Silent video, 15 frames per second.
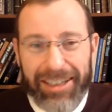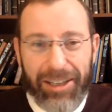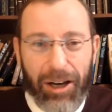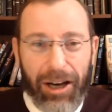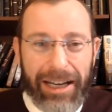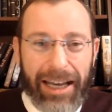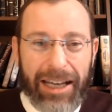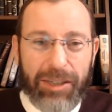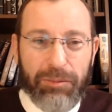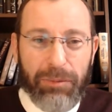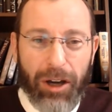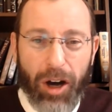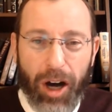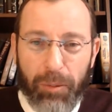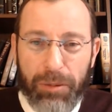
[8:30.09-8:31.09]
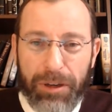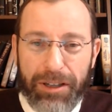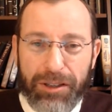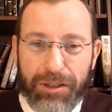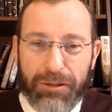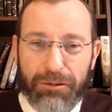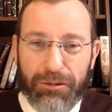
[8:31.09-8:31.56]
I guess my
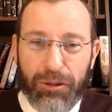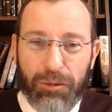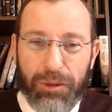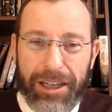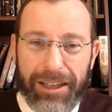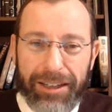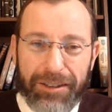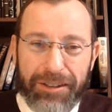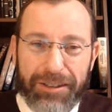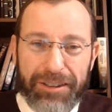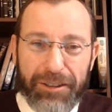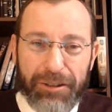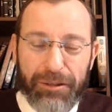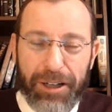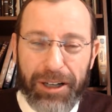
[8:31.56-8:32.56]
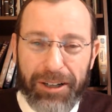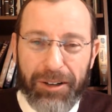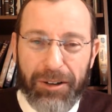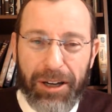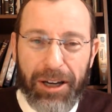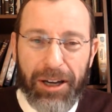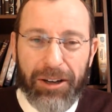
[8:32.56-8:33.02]
hobbies through the week is to
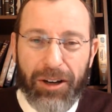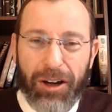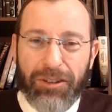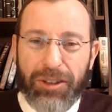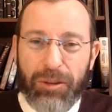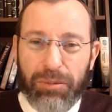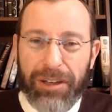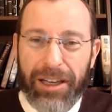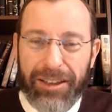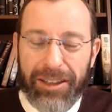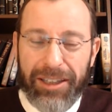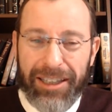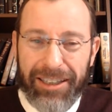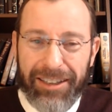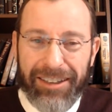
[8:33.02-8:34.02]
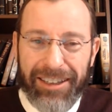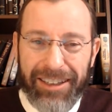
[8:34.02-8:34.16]
contemplate the